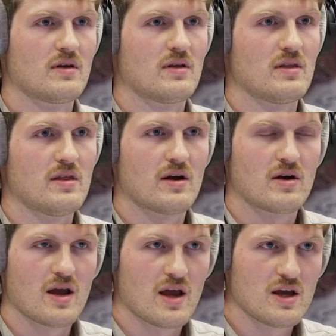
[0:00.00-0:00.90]

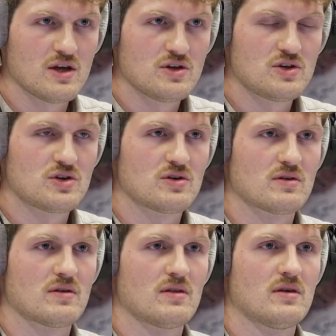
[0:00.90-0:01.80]
their age,
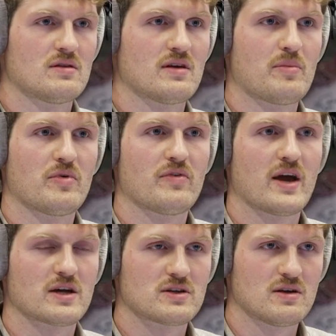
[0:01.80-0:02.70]
the type of
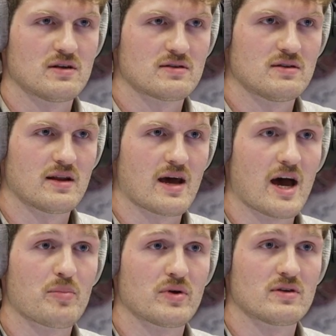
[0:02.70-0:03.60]
accident that
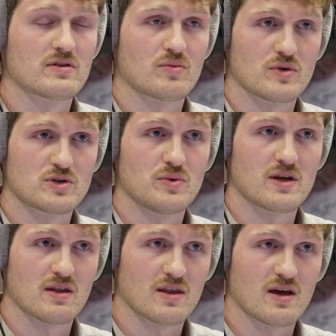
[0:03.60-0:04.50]
happened, which we
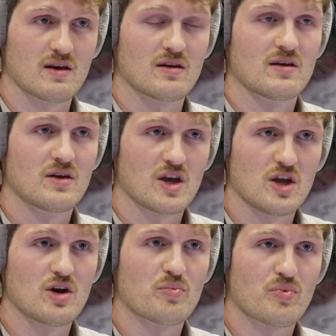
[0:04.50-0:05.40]
can then
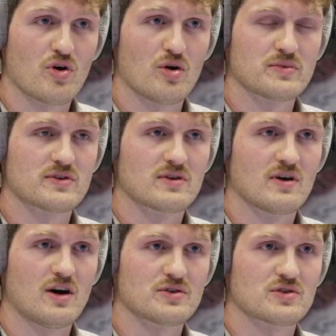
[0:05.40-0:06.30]
in the prompt
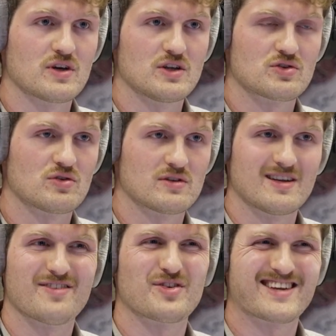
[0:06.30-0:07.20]
also insert the
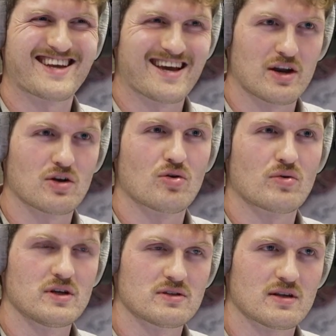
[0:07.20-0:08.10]
different
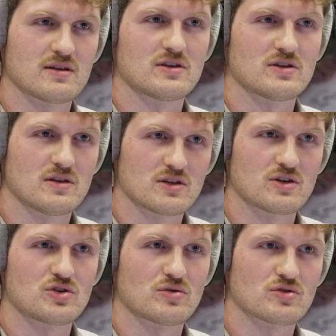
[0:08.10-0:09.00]
categories that this
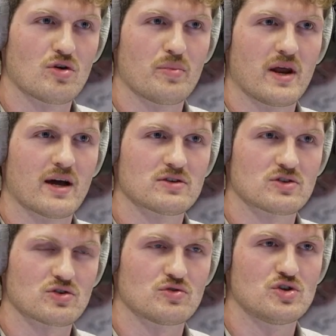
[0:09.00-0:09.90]
insurance company has.
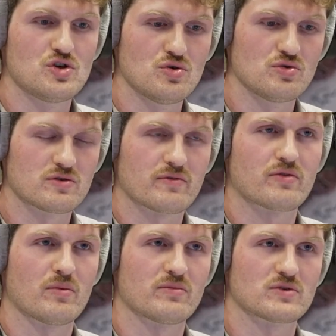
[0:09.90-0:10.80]
So choose
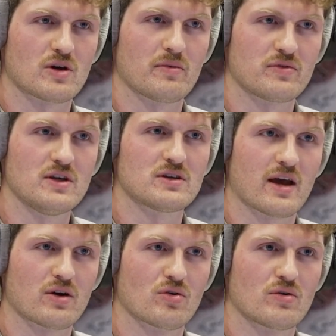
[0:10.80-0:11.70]
from some of these
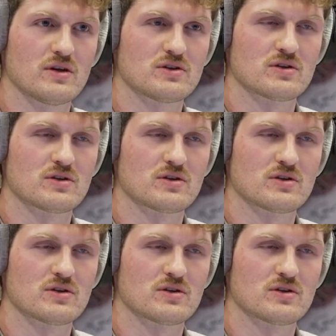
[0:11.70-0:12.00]
categories.